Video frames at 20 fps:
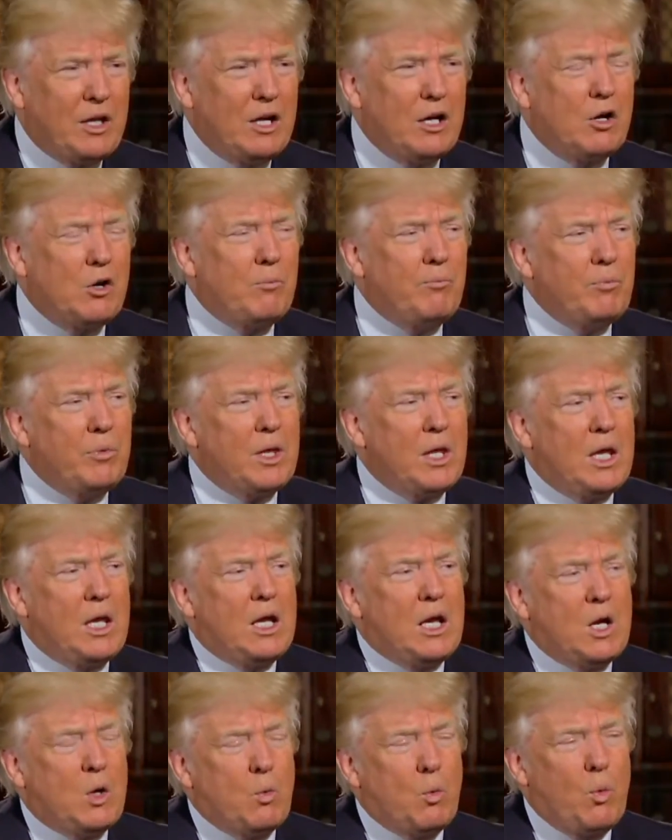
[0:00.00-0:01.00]
you know,
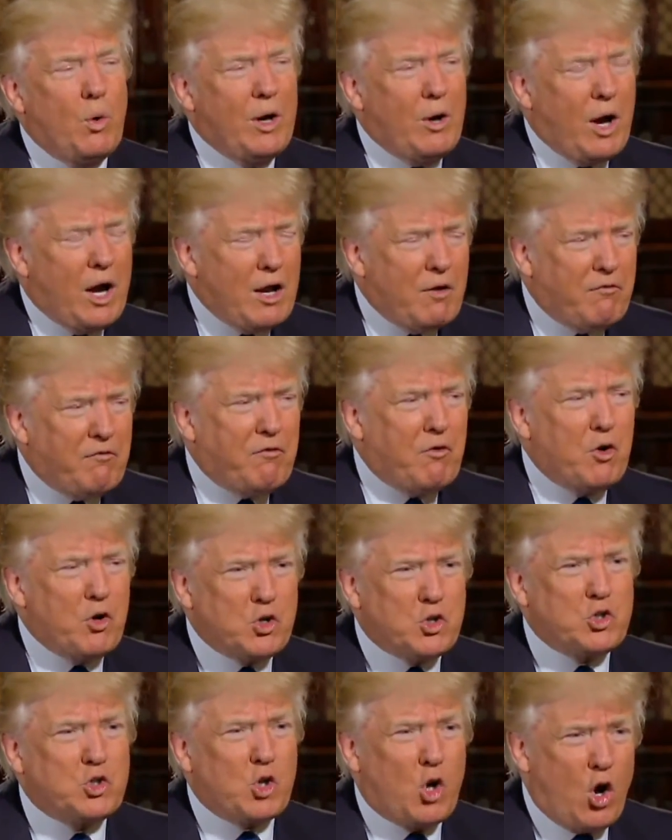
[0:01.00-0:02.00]
when I
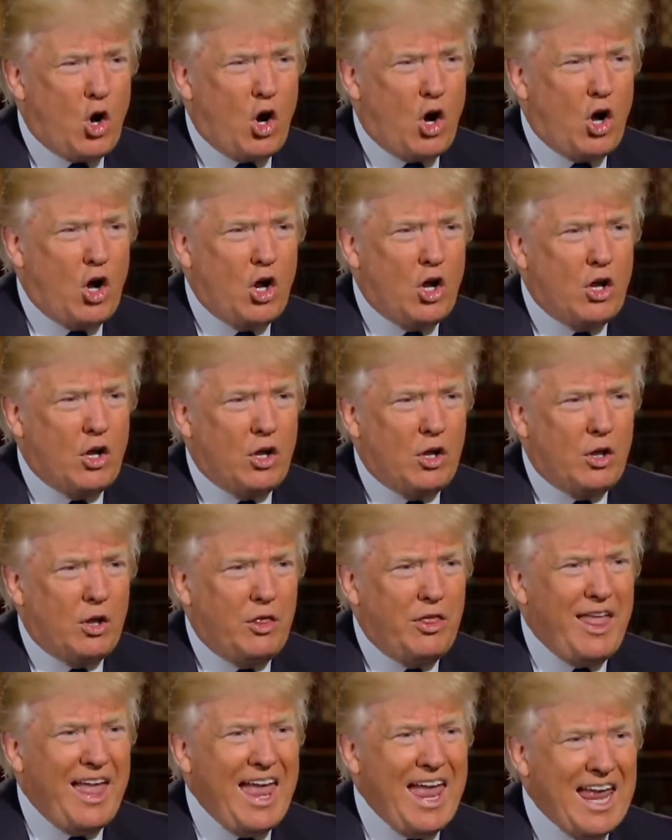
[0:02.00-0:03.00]
first saw
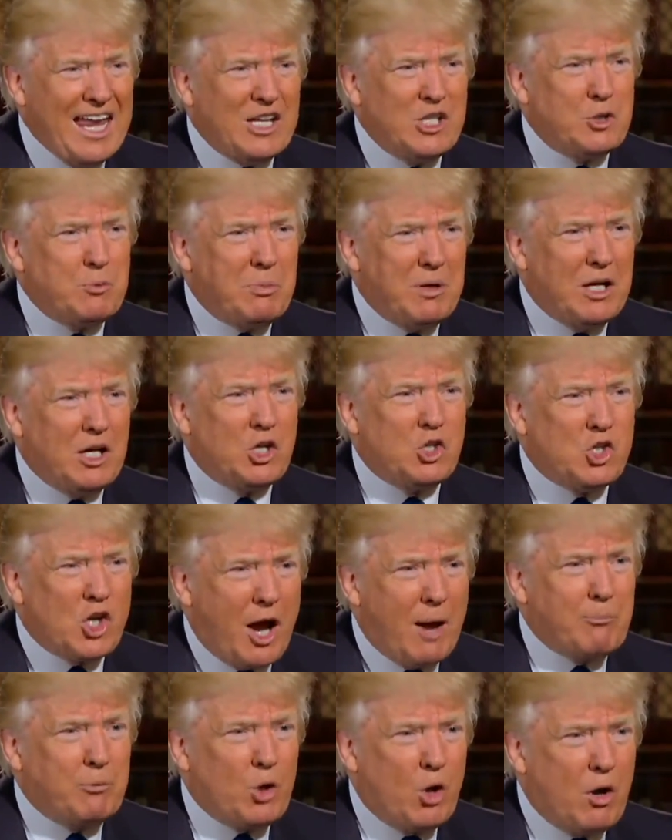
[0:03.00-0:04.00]
the heads being
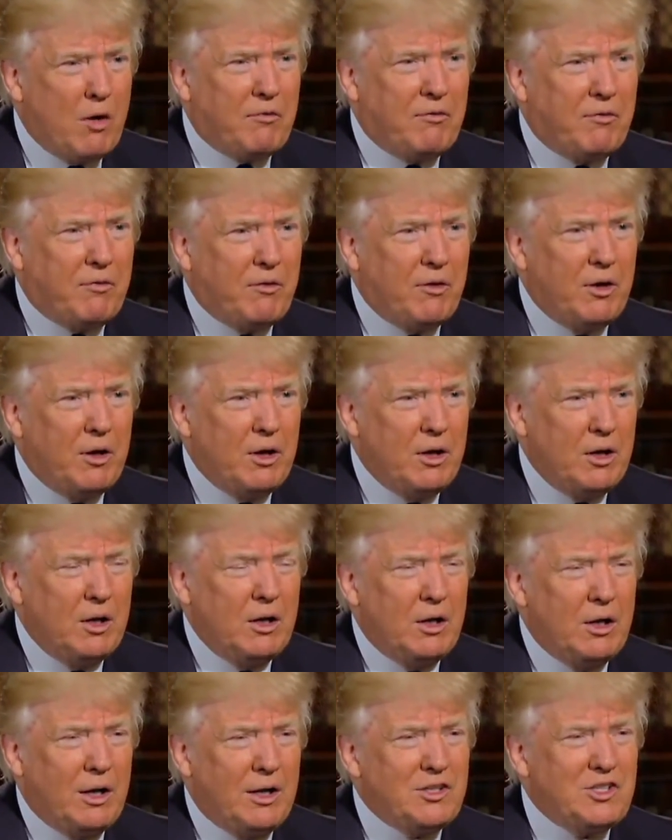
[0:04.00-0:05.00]
chopped off,
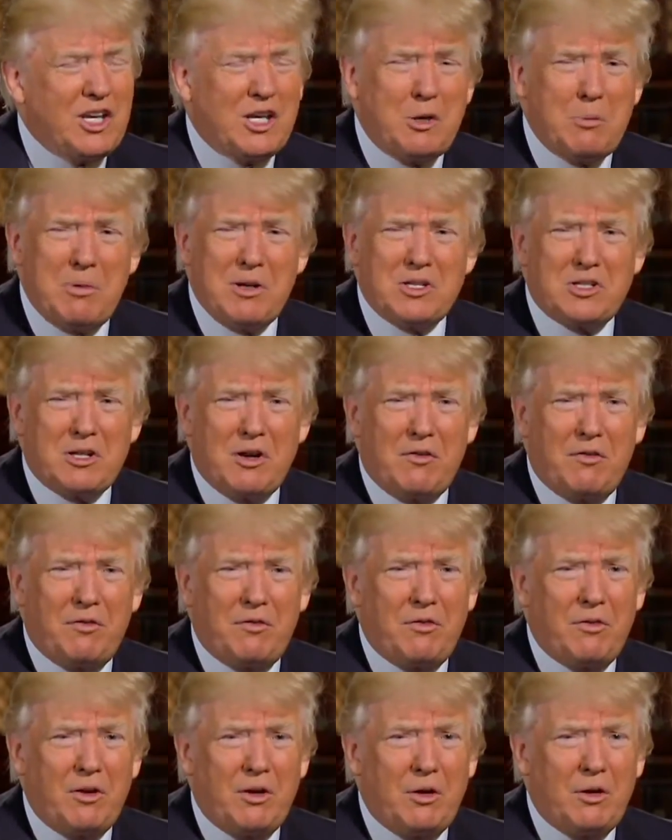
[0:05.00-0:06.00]
I said to
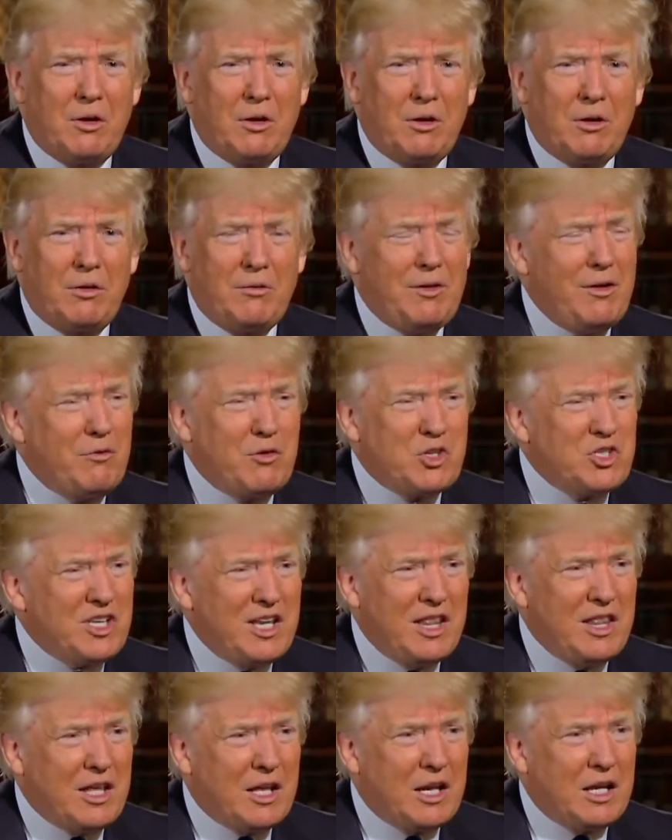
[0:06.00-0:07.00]
myself, never
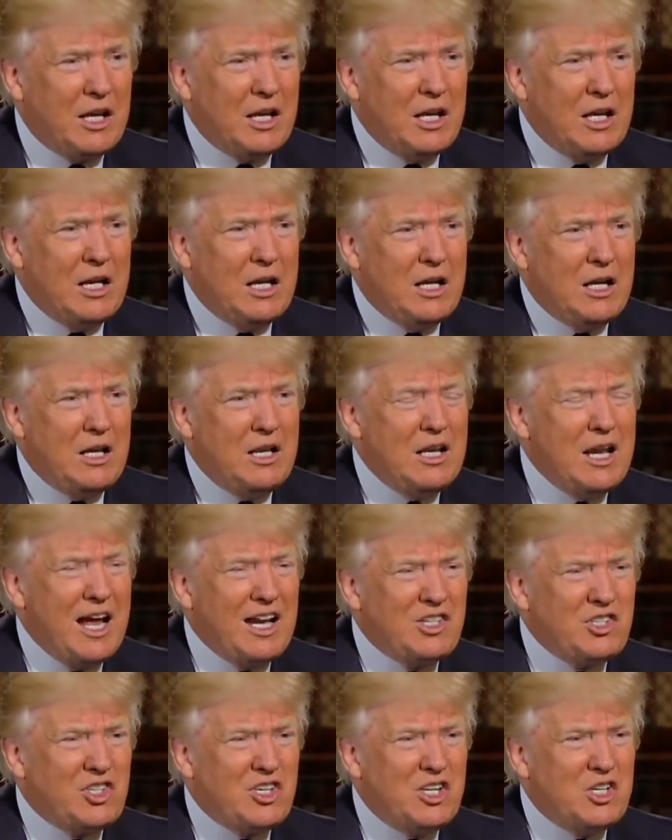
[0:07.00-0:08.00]
seen that.
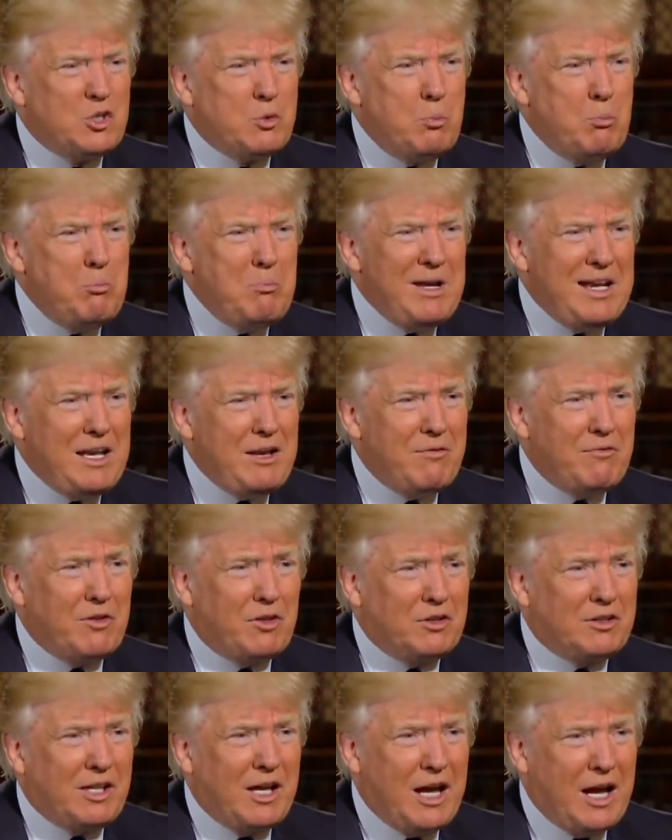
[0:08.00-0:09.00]
Not since
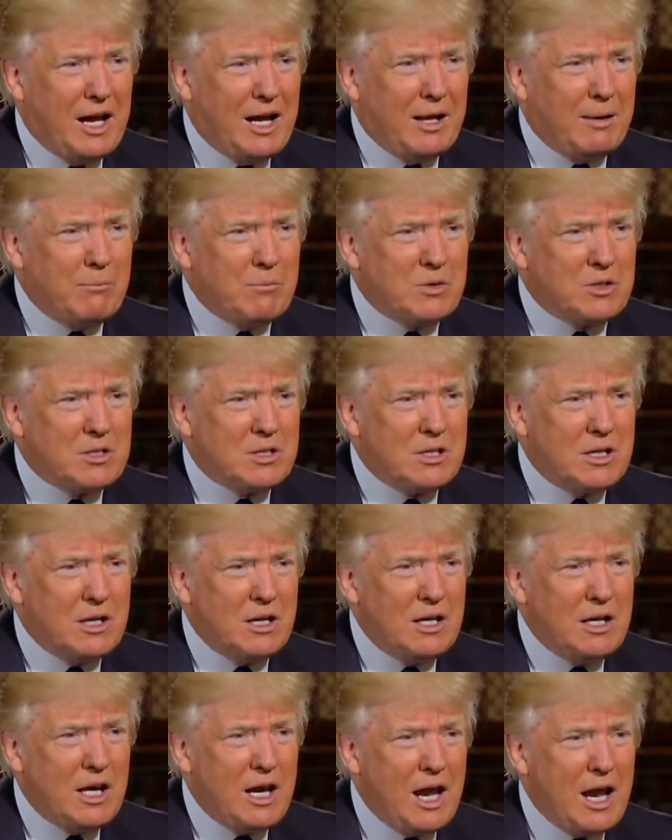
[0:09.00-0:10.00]
medieval times
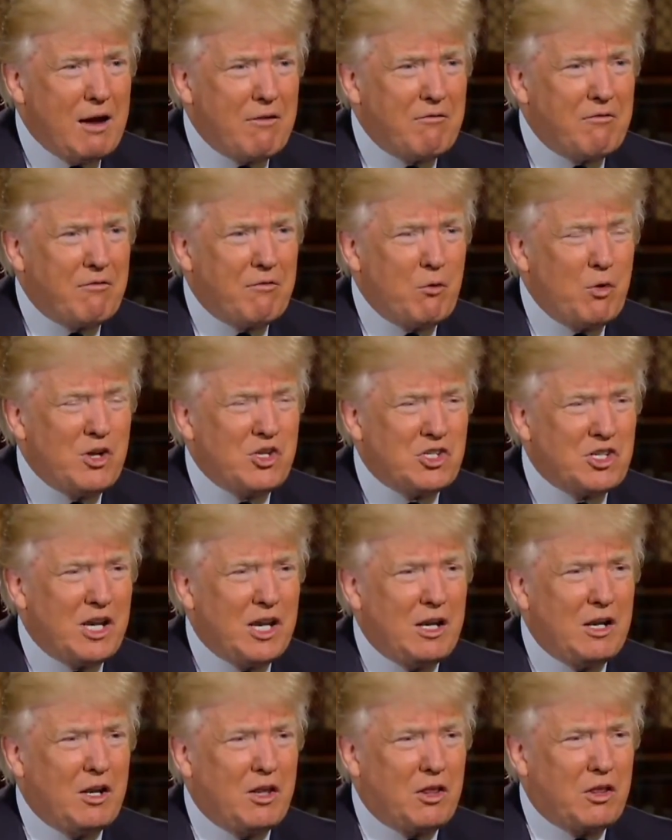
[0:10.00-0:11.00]
have we
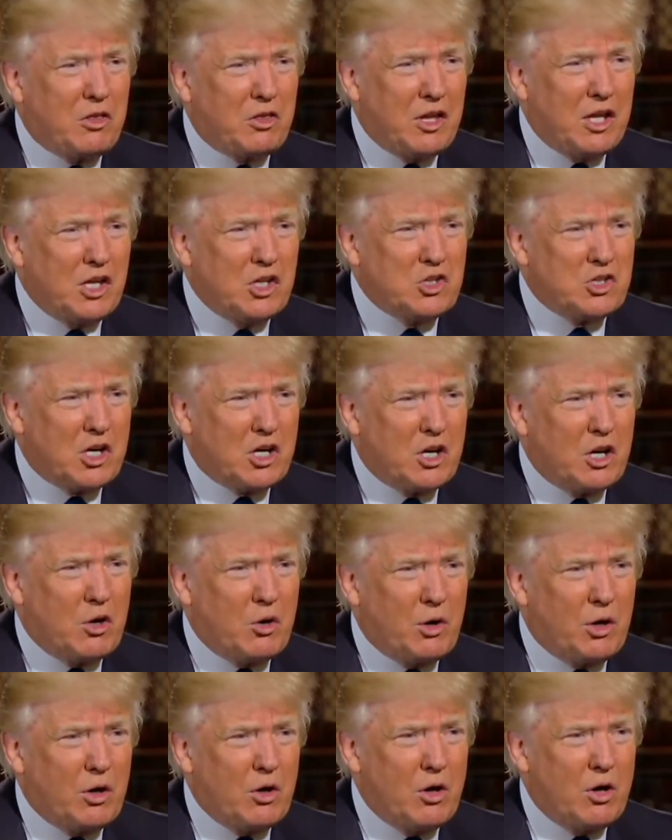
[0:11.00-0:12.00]
seen the things that are
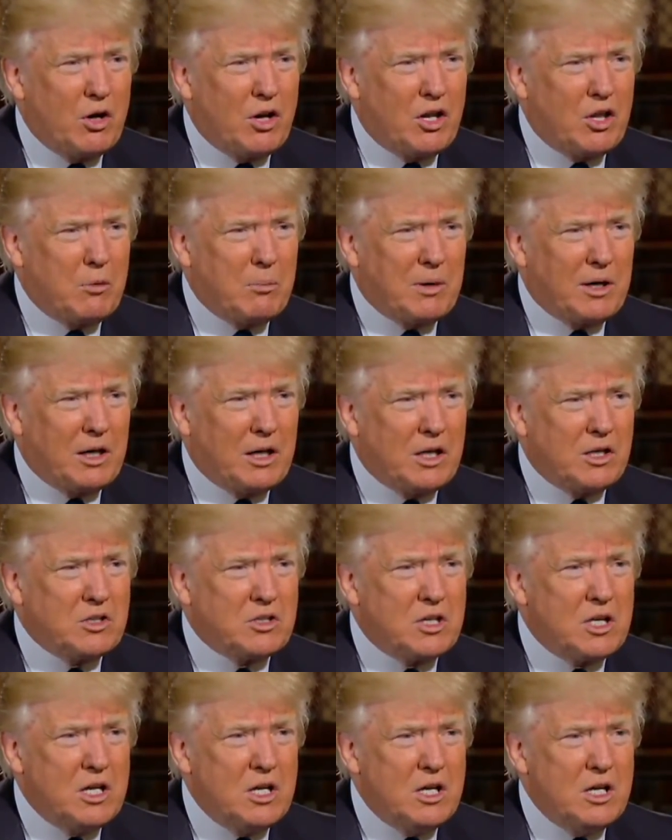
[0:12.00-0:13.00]
going on in the Middle East.